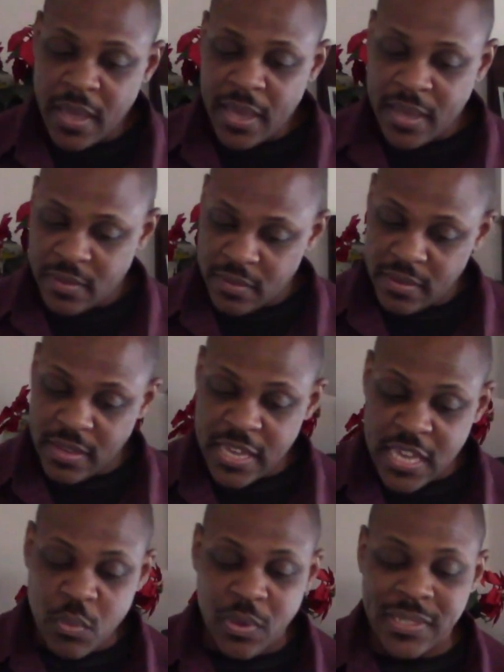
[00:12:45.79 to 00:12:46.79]
and
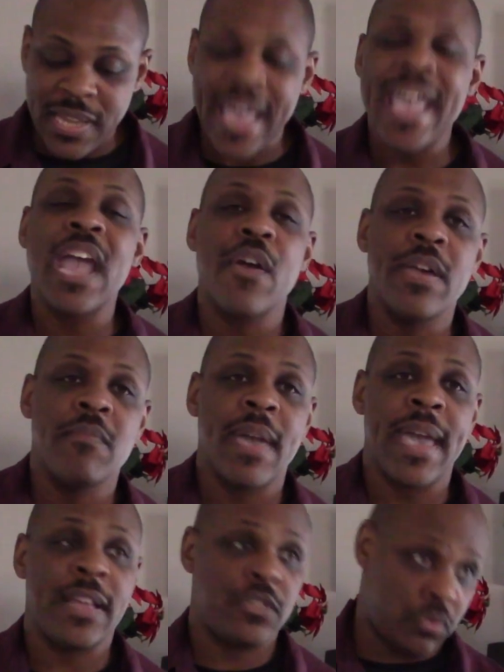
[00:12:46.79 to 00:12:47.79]
he was a hairy
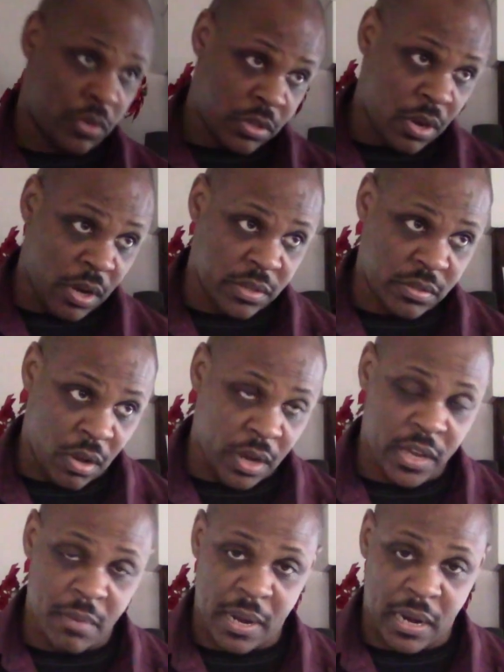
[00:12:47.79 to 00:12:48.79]
man, so we're talk,
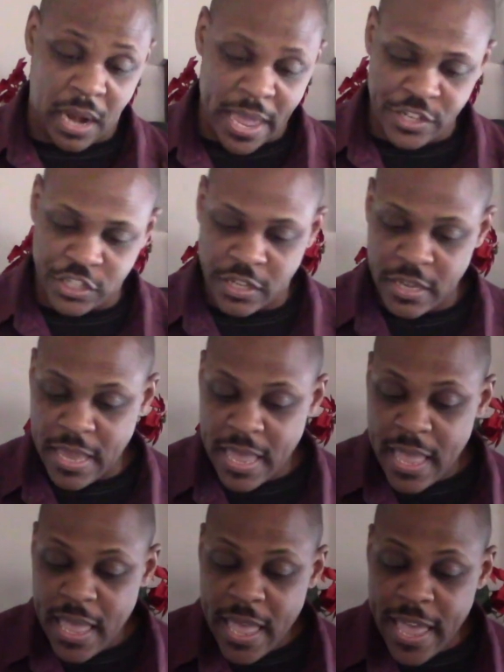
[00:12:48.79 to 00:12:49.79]
talking about Elijah,
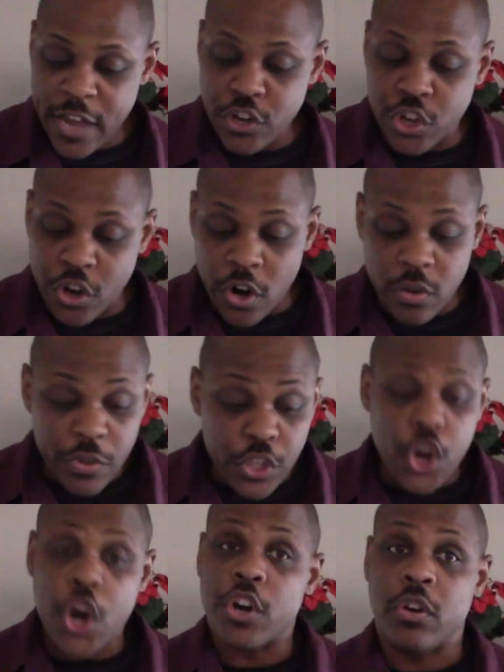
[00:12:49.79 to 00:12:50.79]
and girt with a
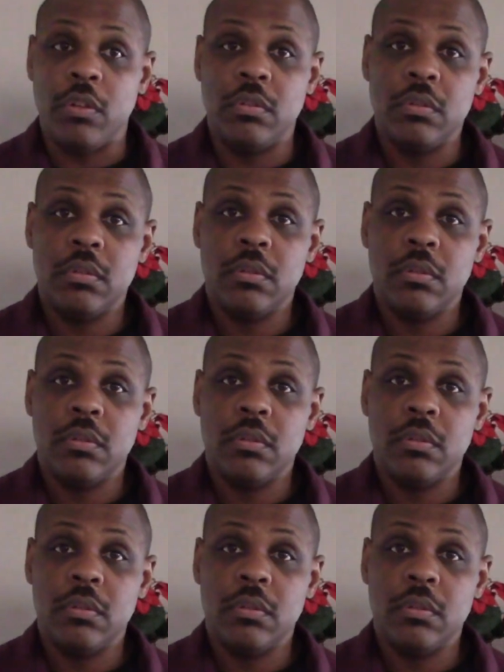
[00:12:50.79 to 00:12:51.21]
girdle